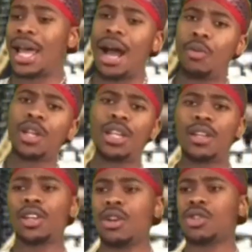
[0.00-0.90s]
Now I went in
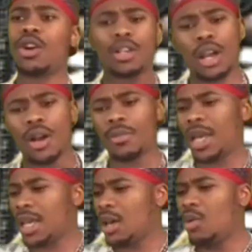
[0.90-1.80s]
there to go talk to her. I'm
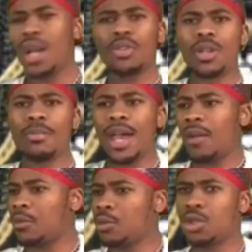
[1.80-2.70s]
like, yo, why you in the
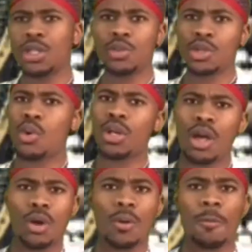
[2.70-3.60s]
bathroom, shorty? What's
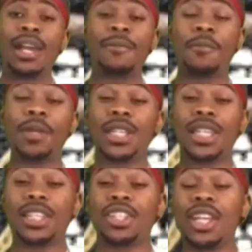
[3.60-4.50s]
going on? Now,
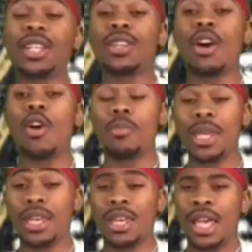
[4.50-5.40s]
familia, she told
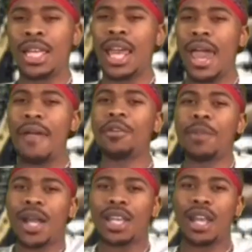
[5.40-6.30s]
me that
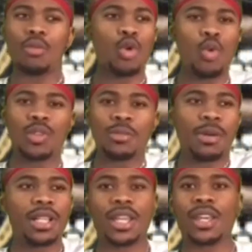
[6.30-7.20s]
everybody in that room was
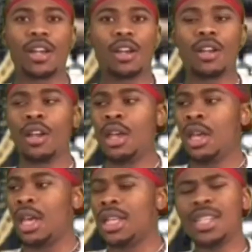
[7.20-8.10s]
bullying her,
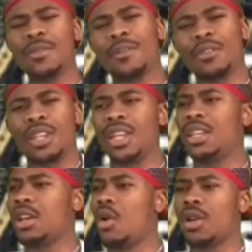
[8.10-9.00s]
and she felt the
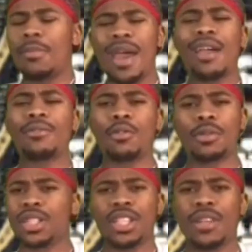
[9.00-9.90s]
need to go in the
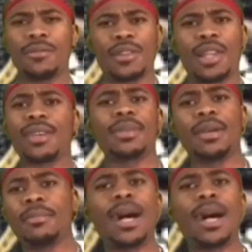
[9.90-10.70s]
bathroom because she didn't feel like being